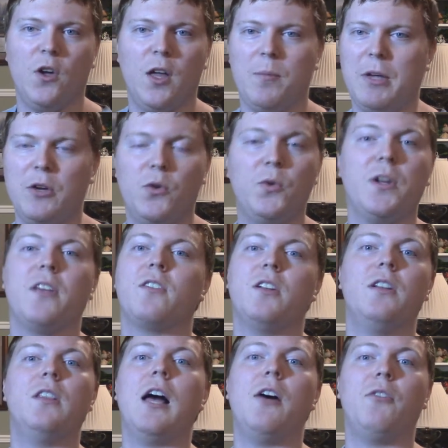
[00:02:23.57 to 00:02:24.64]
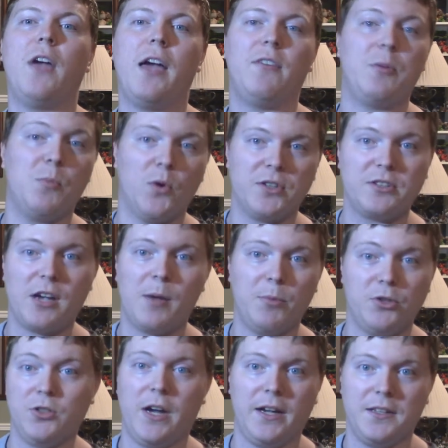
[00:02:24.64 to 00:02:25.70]
I mean, who doesn't love having more Cyber
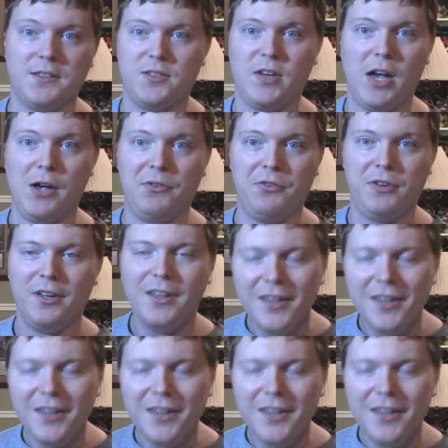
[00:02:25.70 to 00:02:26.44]
Dragon stuff?